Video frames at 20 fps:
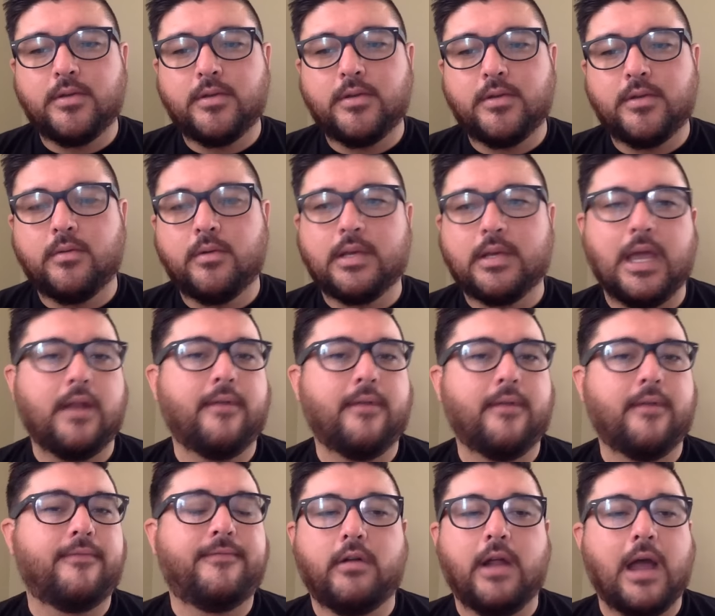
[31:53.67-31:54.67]
You
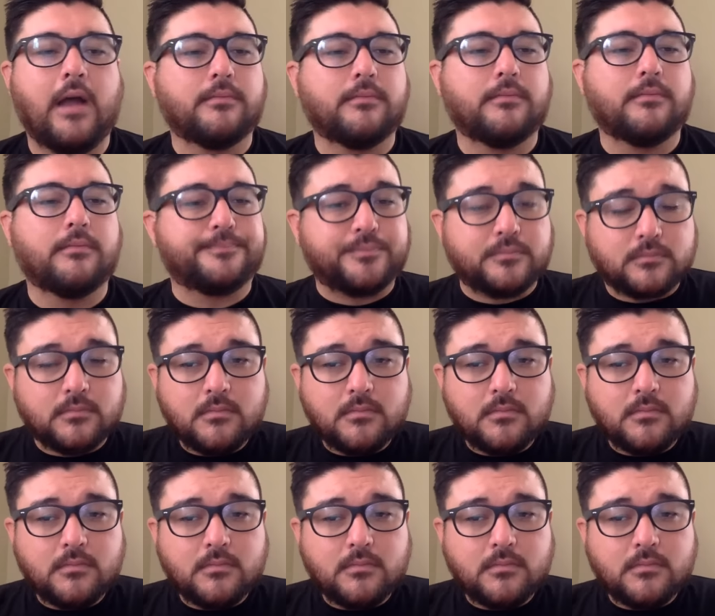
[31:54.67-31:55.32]
kind of figure out